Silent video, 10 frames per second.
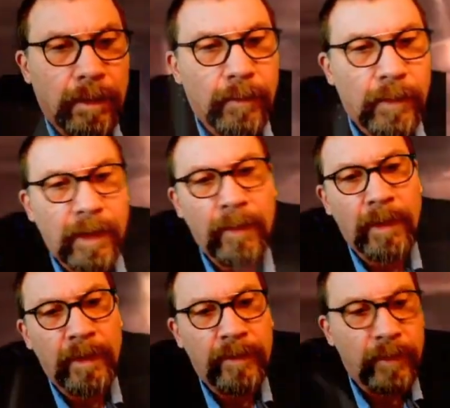Well, I
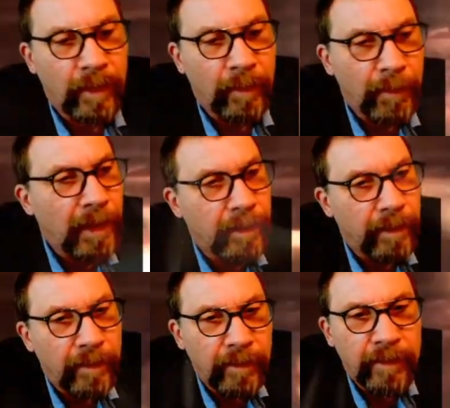want to commend
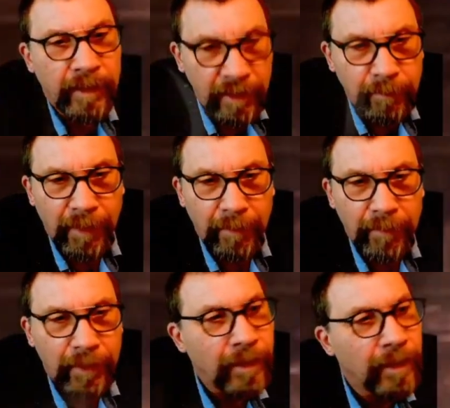a team
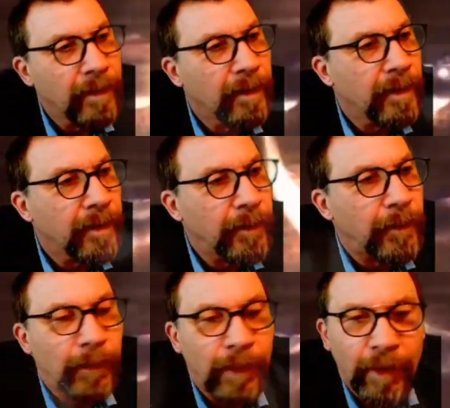member who
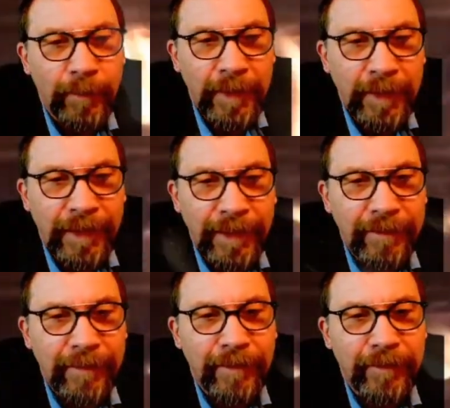helped me get
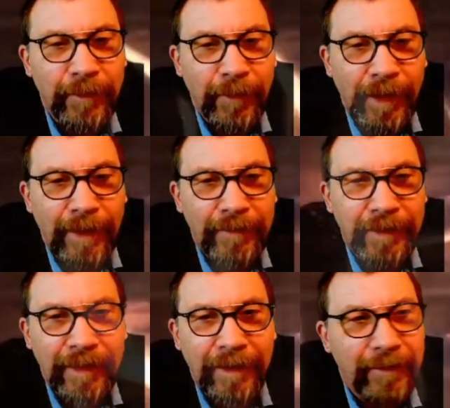this graph
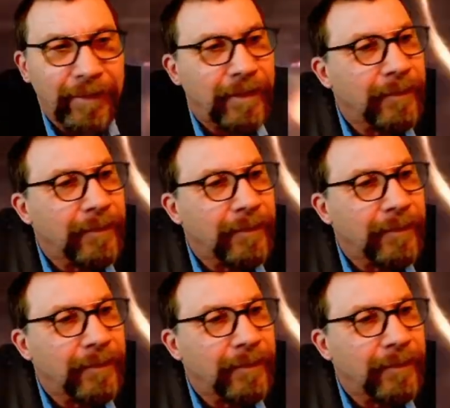together.